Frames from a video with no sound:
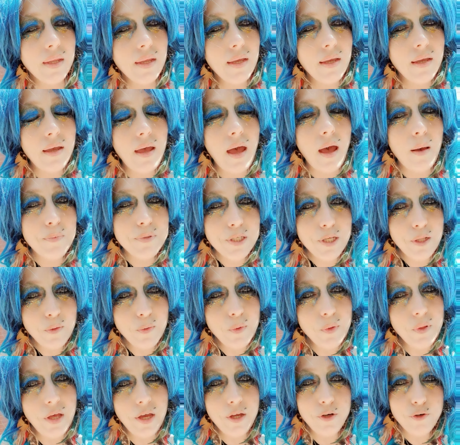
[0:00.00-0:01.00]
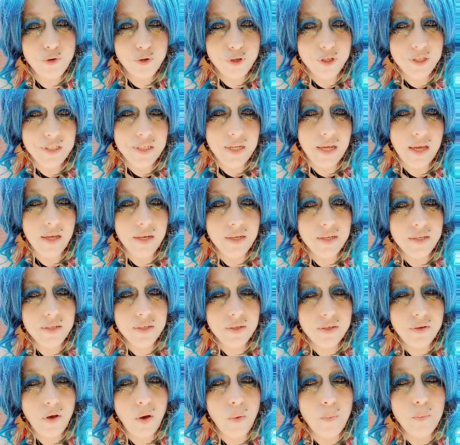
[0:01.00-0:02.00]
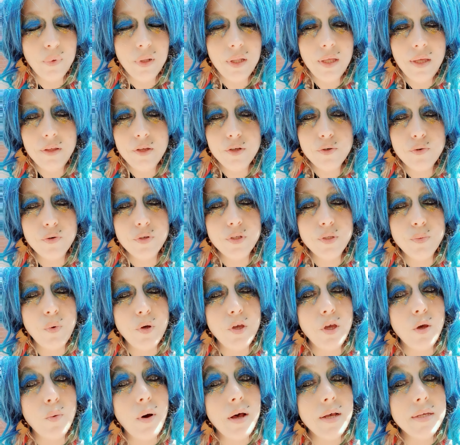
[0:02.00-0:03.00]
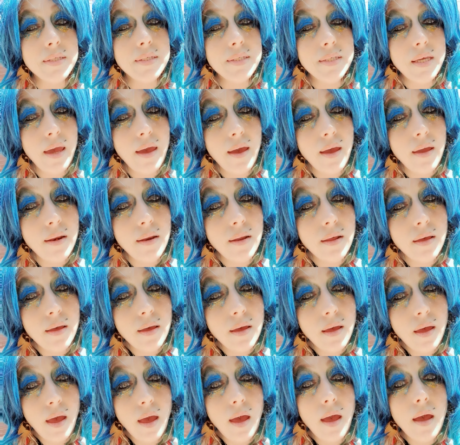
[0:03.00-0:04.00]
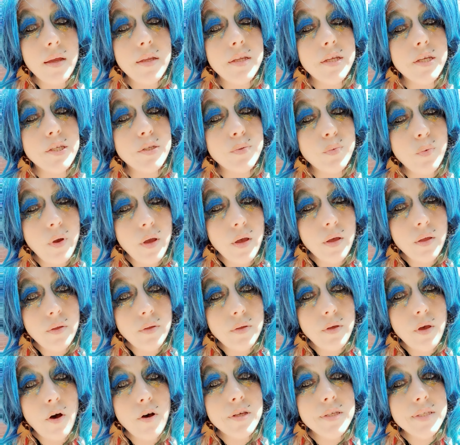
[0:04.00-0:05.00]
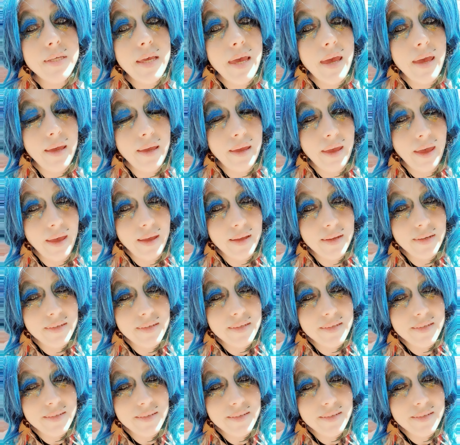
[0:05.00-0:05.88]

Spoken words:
Absolutely trust it. Completely trust what you are seeing. It is real, you're seeing it.